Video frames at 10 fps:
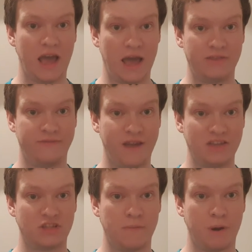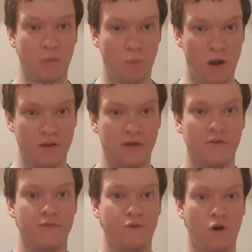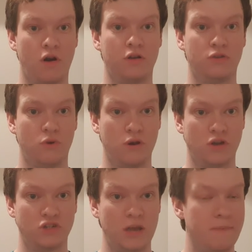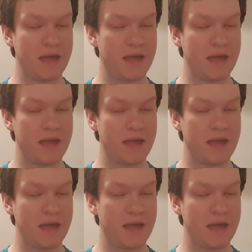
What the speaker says: in phase number 1 for Tony O'Shea,